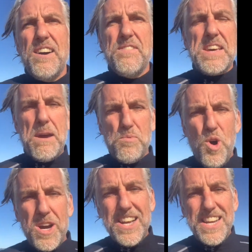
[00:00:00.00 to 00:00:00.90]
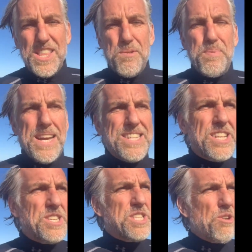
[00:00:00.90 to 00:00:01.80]
kept walking down the beach
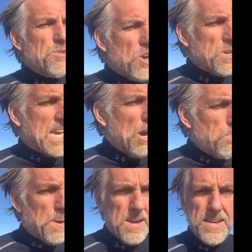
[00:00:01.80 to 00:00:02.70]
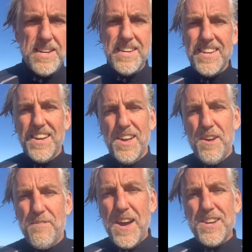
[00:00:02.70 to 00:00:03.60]
and still no kelp.
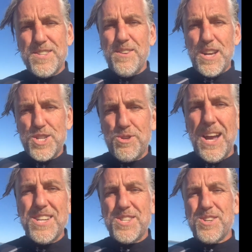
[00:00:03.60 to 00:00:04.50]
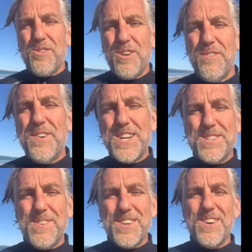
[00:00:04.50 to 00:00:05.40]
Found a, a strange school of fish,
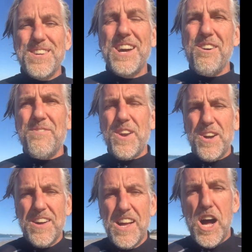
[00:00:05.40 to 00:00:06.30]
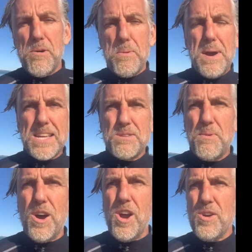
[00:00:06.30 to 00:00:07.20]
but no kelp. But I'll be back
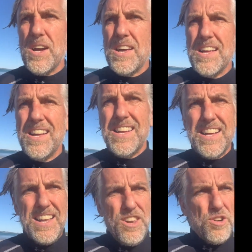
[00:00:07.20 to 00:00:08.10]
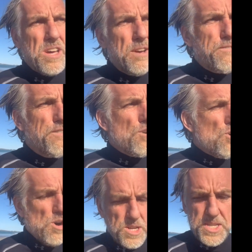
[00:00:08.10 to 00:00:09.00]
tomorrow looking
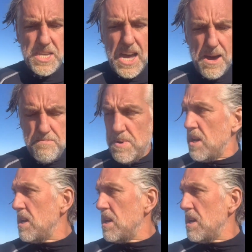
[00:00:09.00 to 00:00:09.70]
for some